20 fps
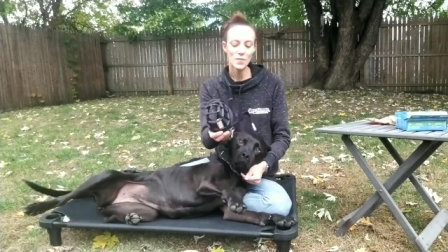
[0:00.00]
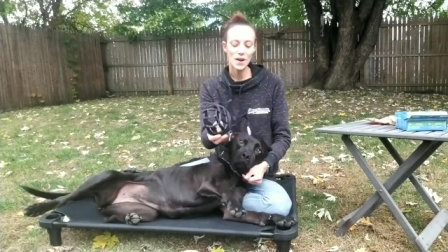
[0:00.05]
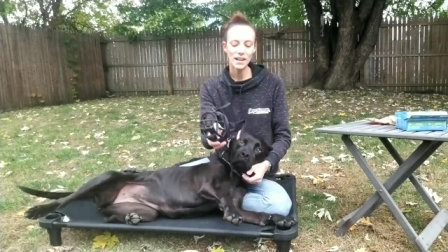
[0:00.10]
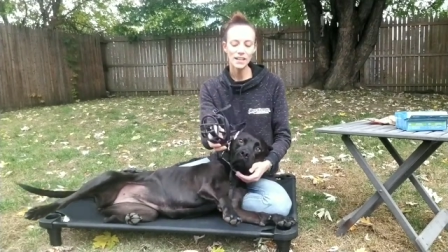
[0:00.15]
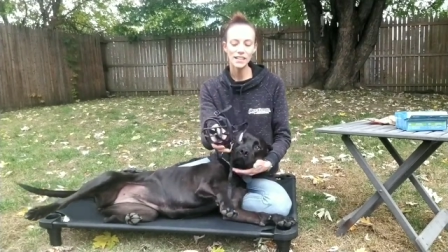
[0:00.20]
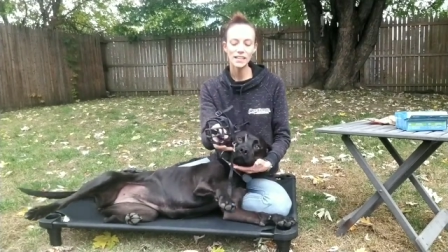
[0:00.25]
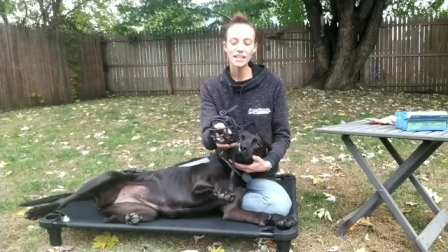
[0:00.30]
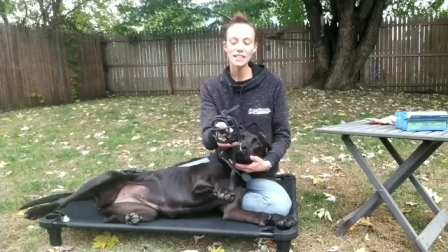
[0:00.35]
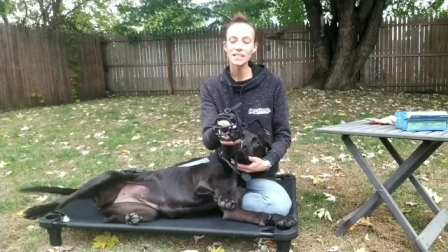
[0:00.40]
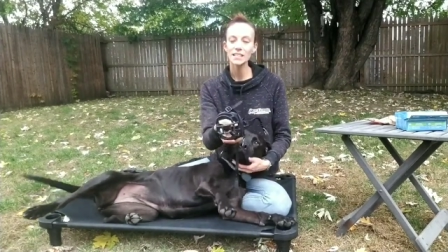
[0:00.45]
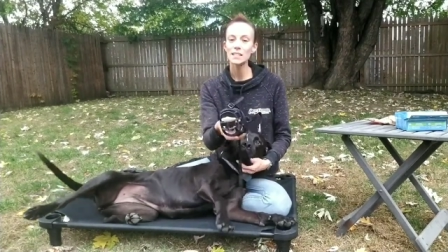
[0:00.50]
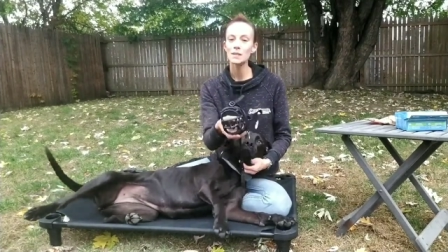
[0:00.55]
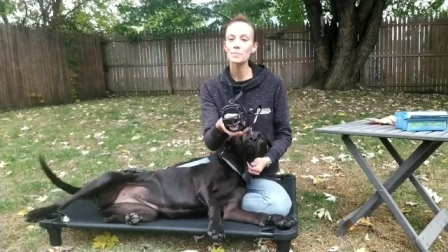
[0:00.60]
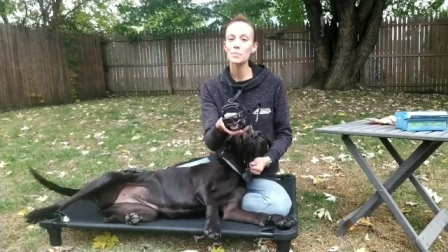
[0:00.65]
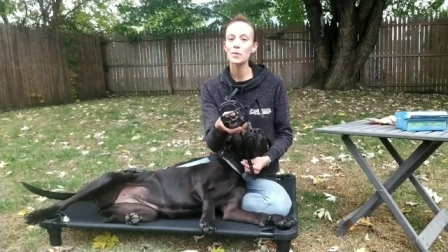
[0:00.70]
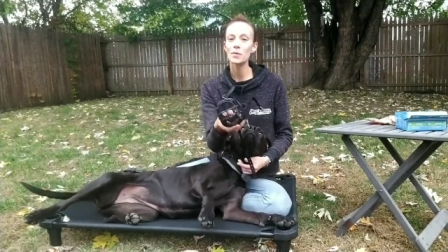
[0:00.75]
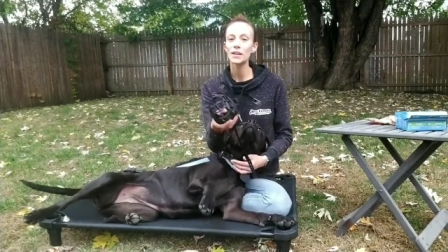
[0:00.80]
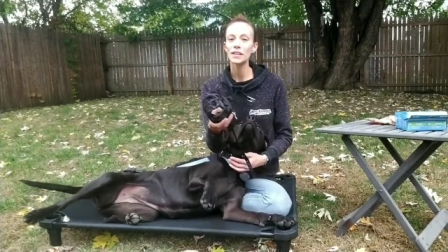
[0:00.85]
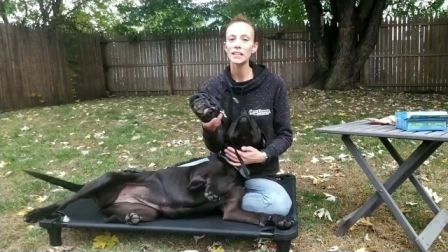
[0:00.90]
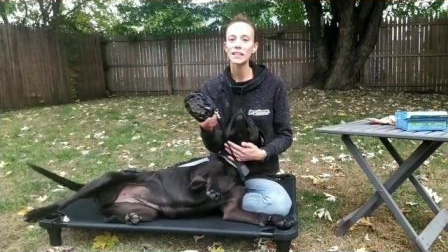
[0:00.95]
want to get it to the
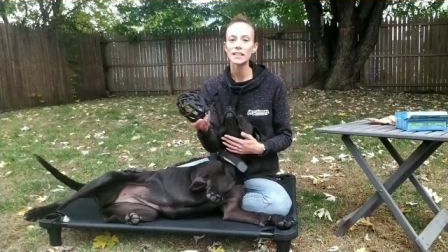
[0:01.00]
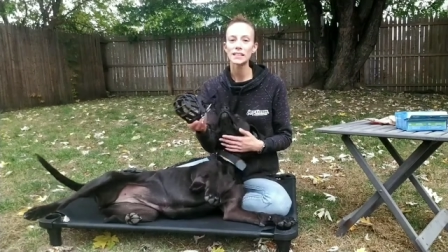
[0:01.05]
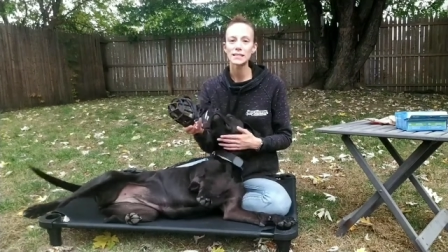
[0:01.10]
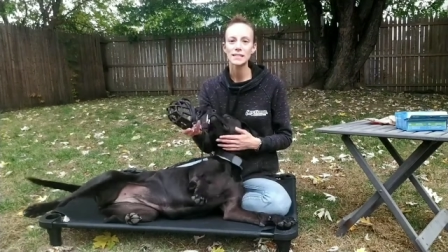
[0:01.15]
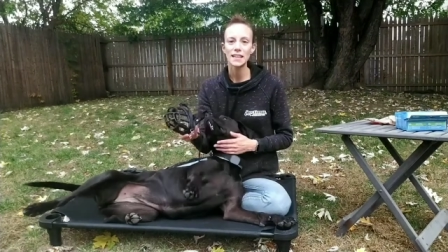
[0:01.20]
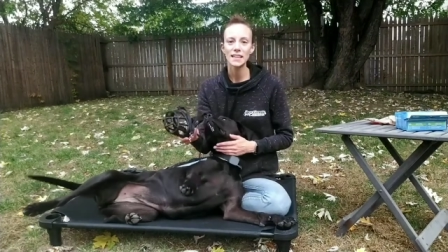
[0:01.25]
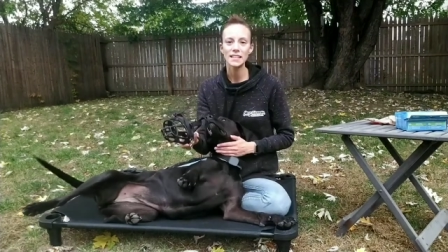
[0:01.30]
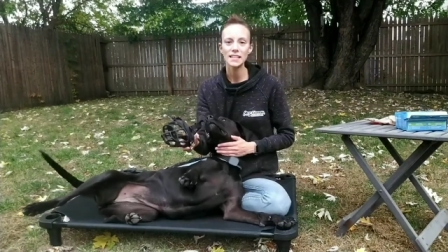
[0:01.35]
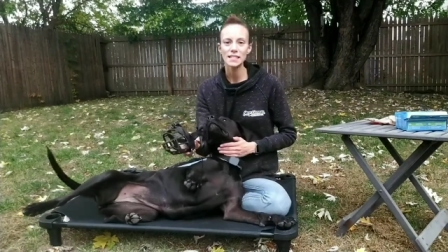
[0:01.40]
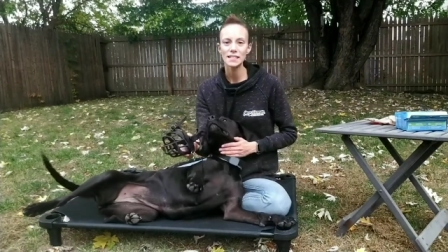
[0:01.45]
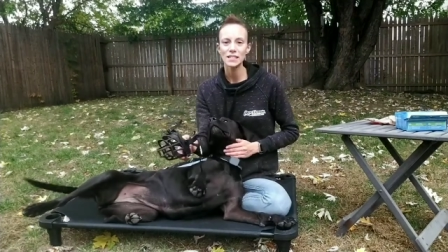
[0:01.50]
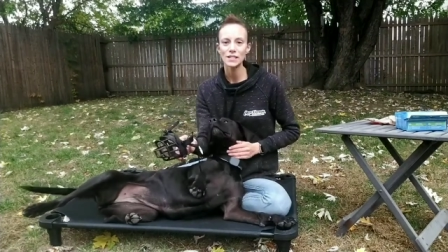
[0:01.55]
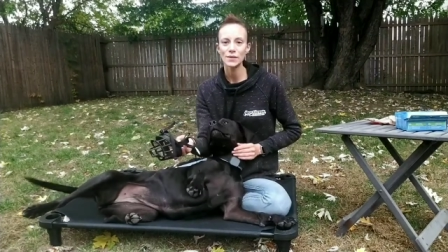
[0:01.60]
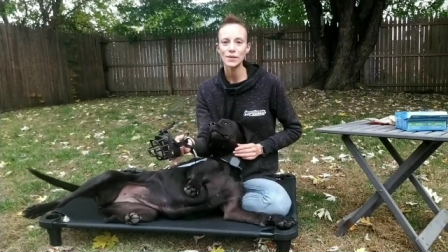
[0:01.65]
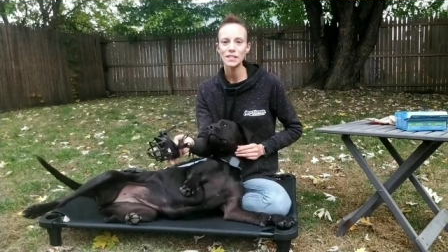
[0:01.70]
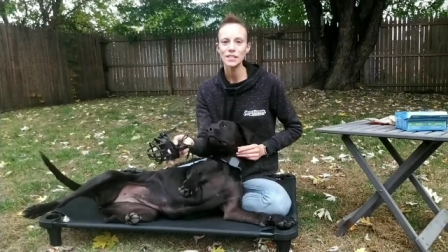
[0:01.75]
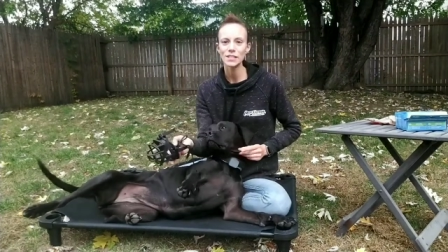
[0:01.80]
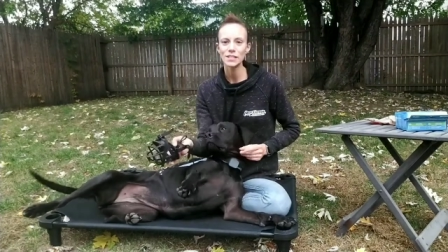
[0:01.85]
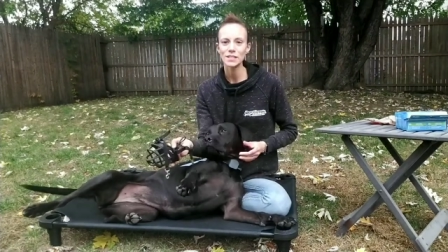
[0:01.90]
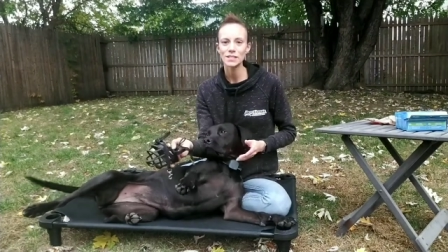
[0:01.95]
point like Sadie's
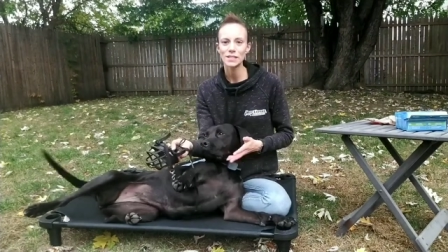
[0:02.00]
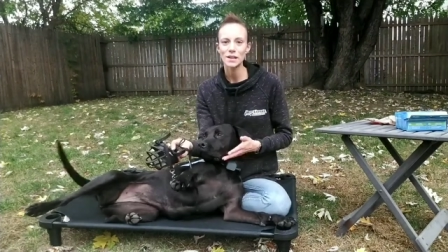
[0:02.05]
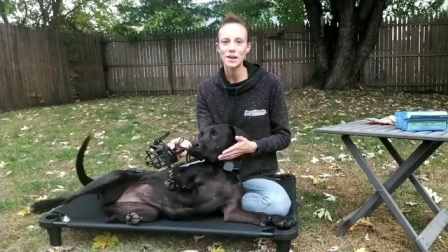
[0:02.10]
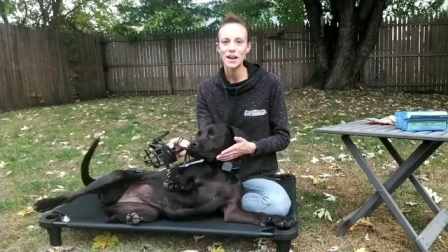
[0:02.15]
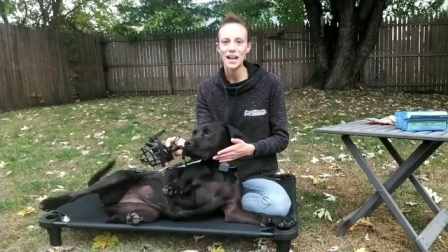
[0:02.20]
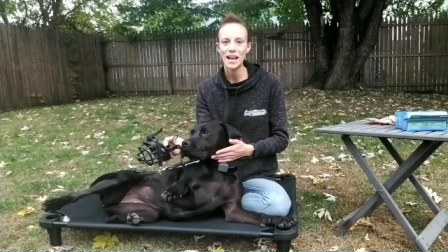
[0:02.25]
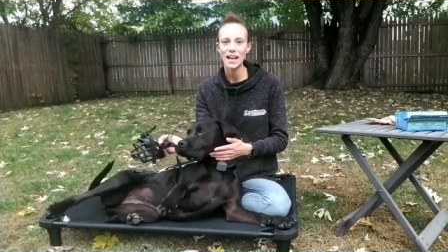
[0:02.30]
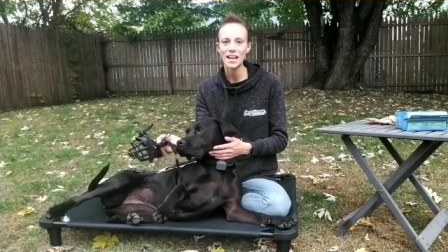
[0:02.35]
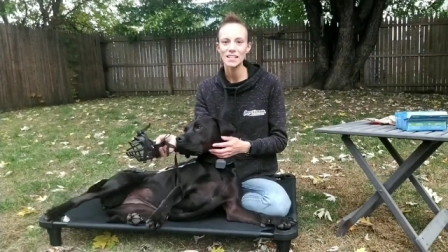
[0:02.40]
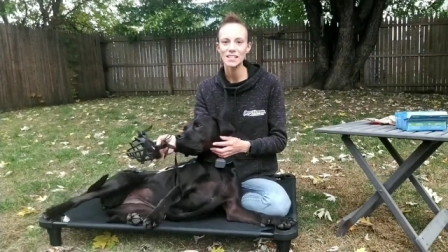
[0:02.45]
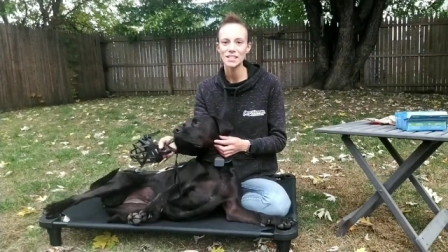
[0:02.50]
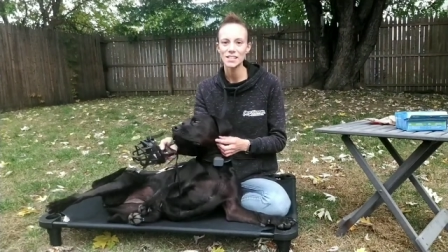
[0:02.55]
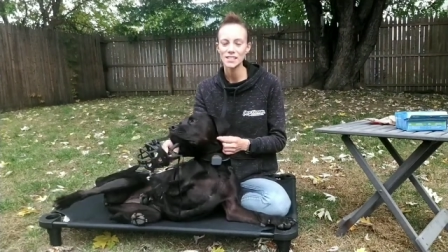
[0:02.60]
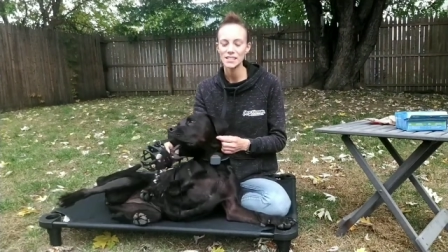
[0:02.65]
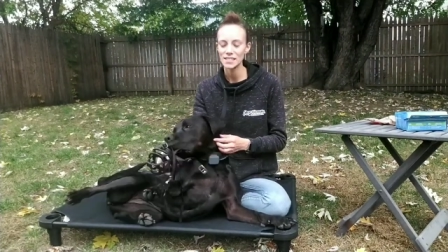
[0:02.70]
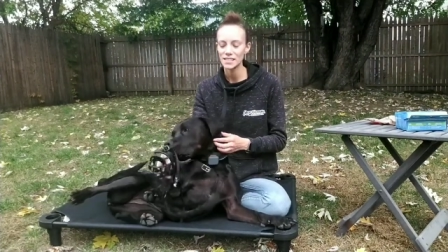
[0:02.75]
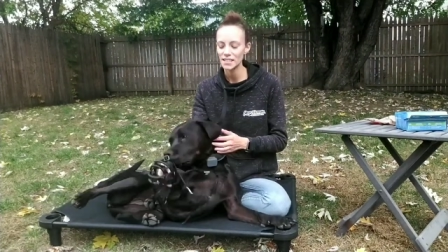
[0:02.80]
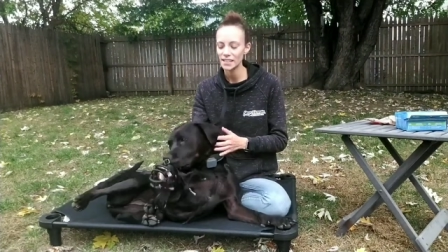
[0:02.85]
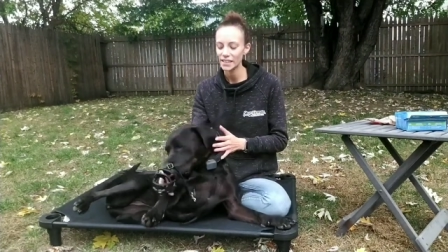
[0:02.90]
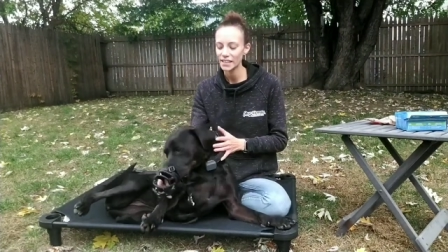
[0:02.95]
doing. She's go ahead,
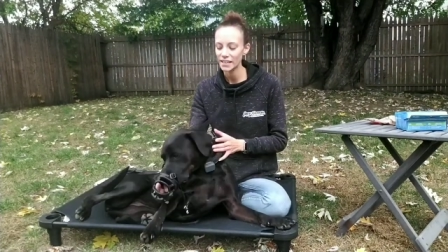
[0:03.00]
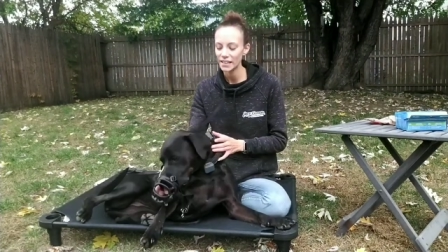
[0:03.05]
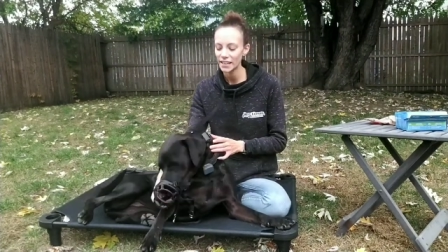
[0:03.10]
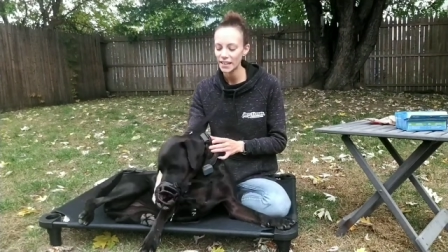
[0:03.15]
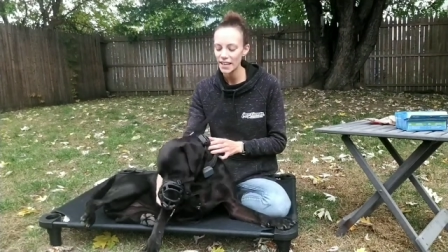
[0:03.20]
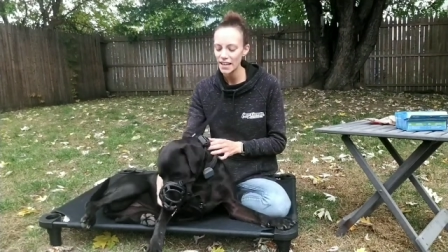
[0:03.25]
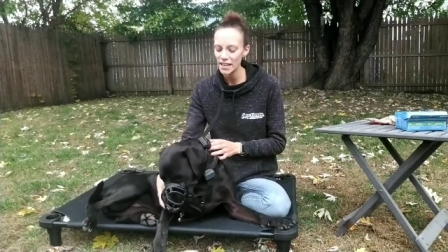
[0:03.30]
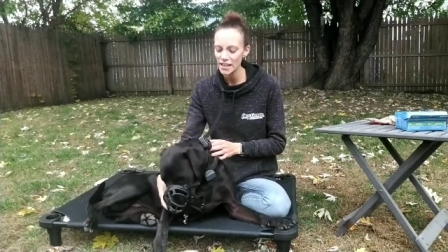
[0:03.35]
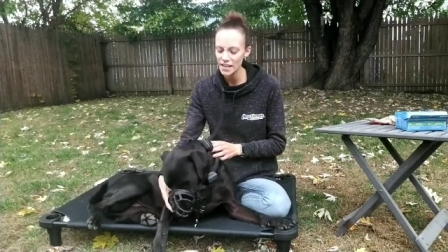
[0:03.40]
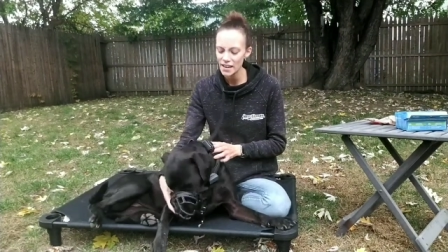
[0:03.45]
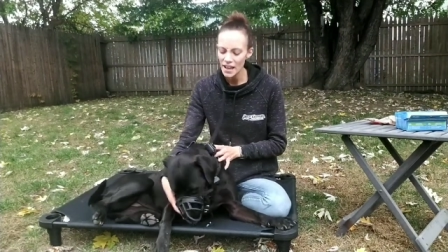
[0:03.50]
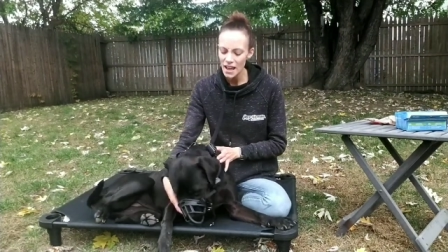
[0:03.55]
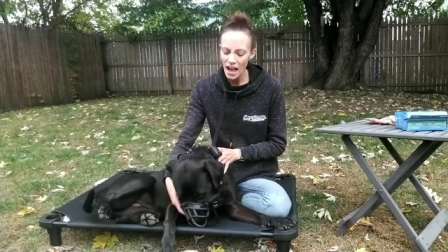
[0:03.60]
she's sticking it in.